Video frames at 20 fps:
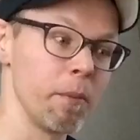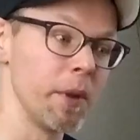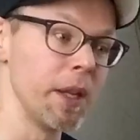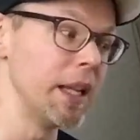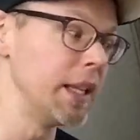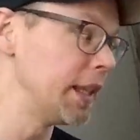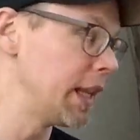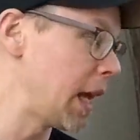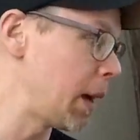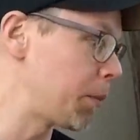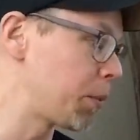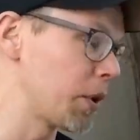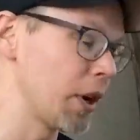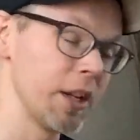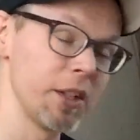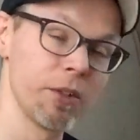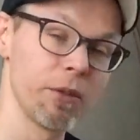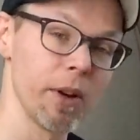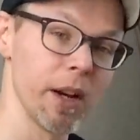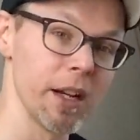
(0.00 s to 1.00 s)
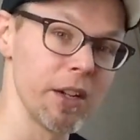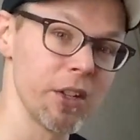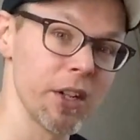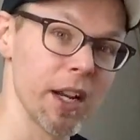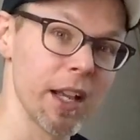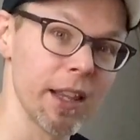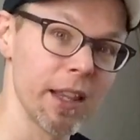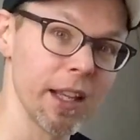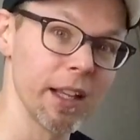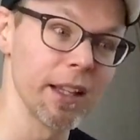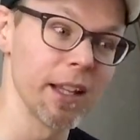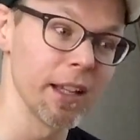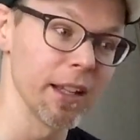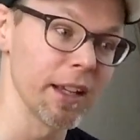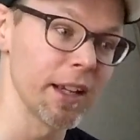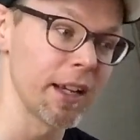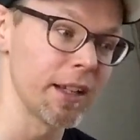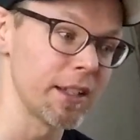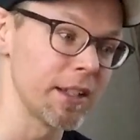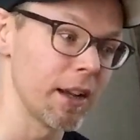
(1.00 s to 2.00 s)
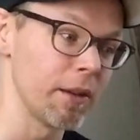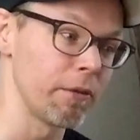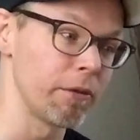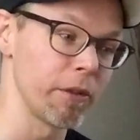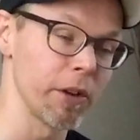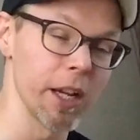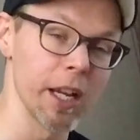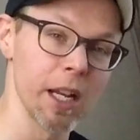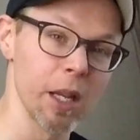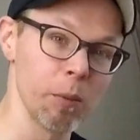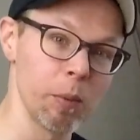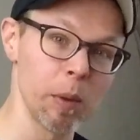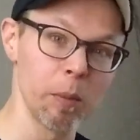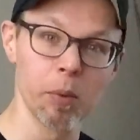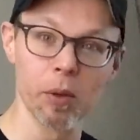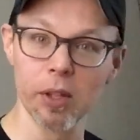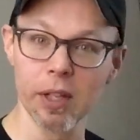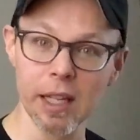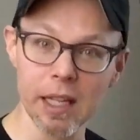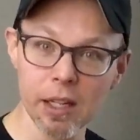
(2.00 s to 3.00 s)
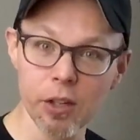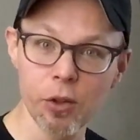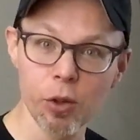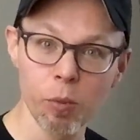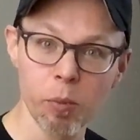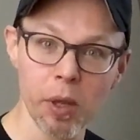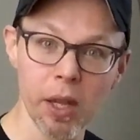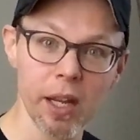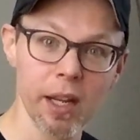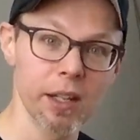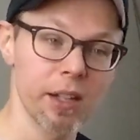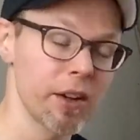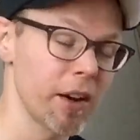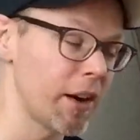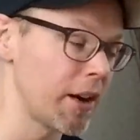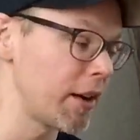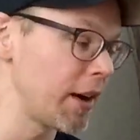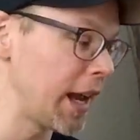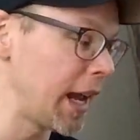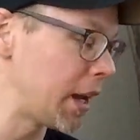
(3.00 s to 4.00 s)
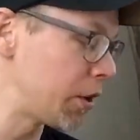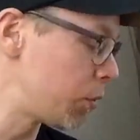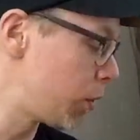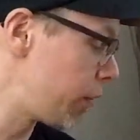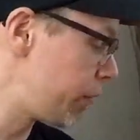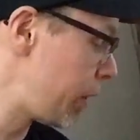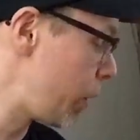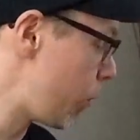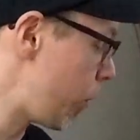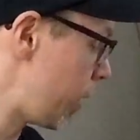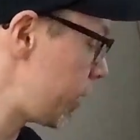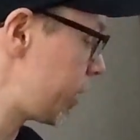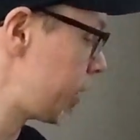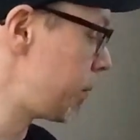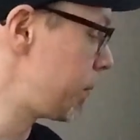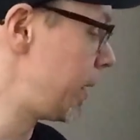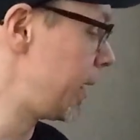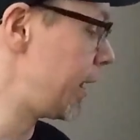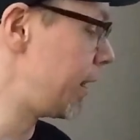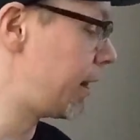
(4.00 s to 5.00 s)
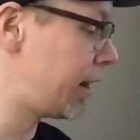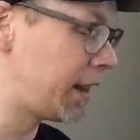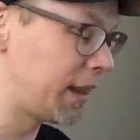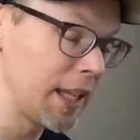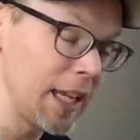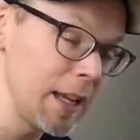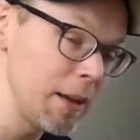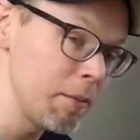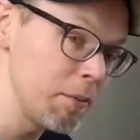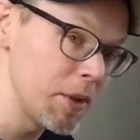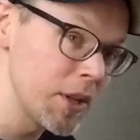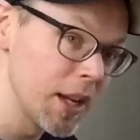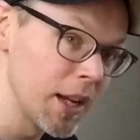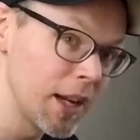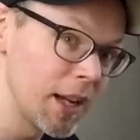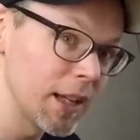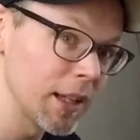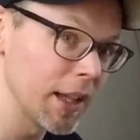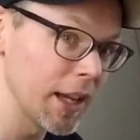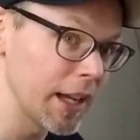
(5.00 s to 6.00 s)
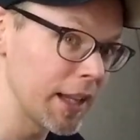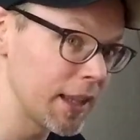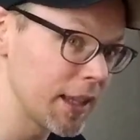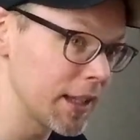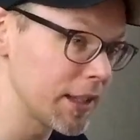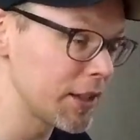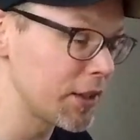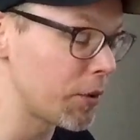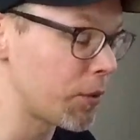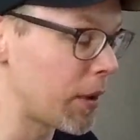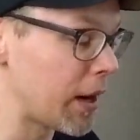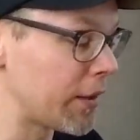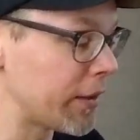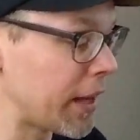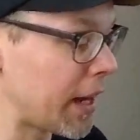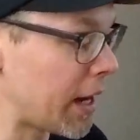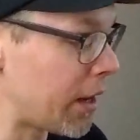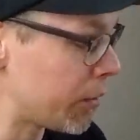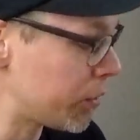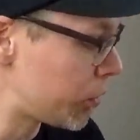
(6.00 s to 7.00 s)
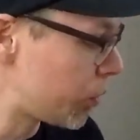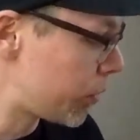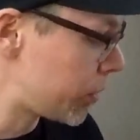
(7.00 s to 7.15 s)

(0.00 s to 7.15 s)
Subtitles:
in that price range. And I think that, like I said, for getting people into playing guitar, and or if they want something themed like this around the house, or